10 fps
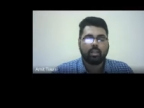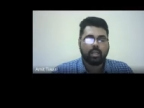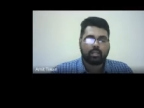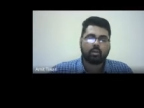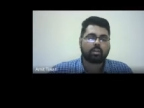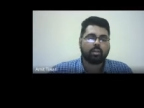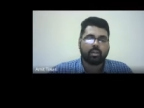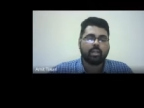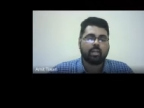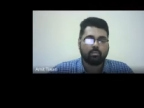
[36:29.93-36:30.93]
it not
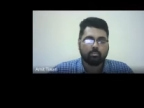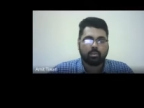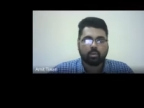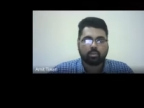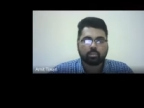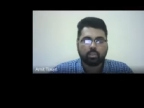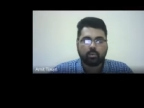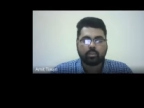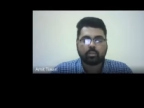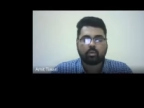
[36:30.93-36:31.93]
needed, because
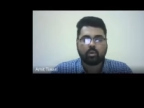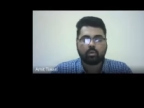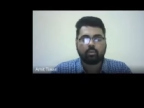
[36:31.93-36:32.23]
during the cold